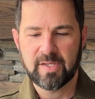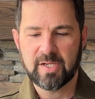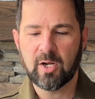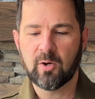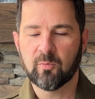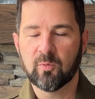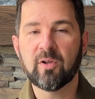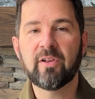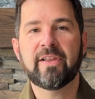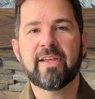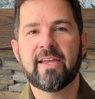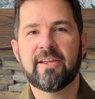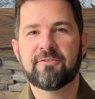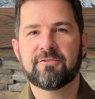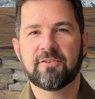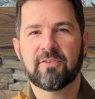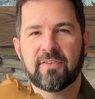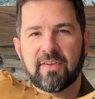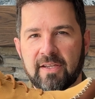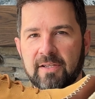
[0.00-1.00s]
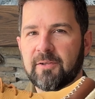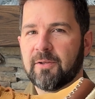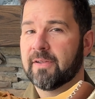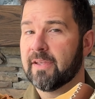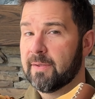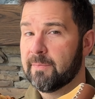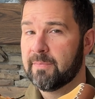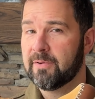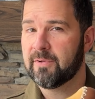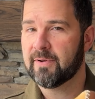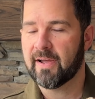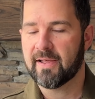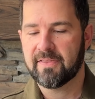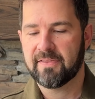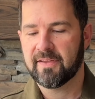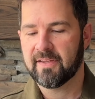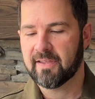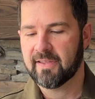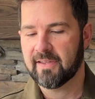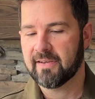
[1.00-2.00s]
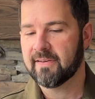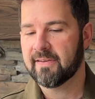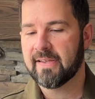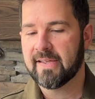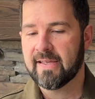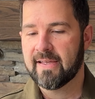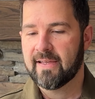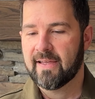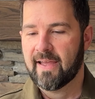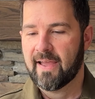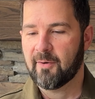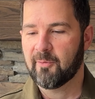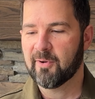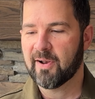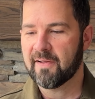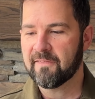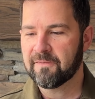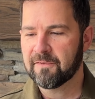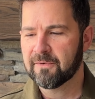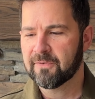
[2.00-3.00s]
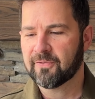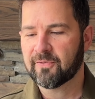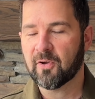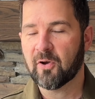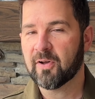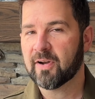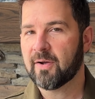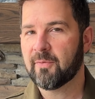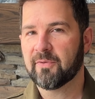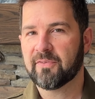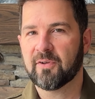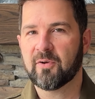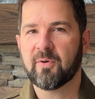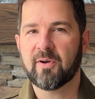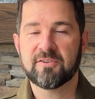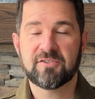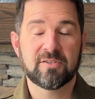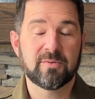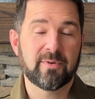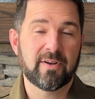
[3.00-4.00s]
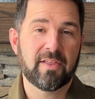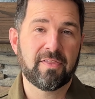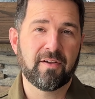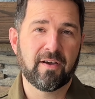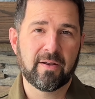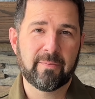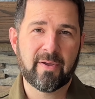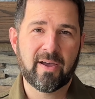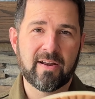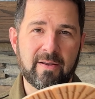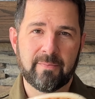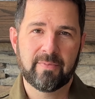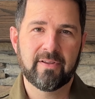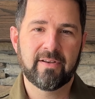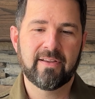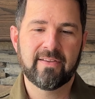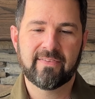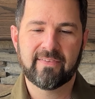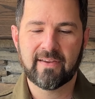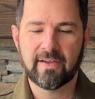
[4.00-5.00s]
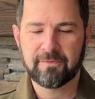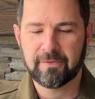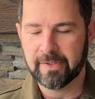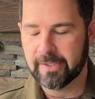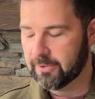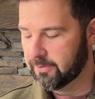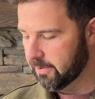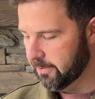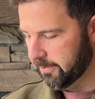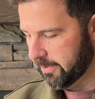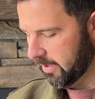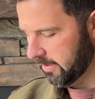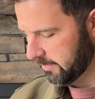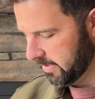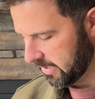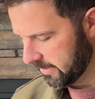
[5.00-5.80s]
know, really interesting looking boot, I think. And when I first saw it, I wasn't quite sure what I thought about it, but it's definitely grown on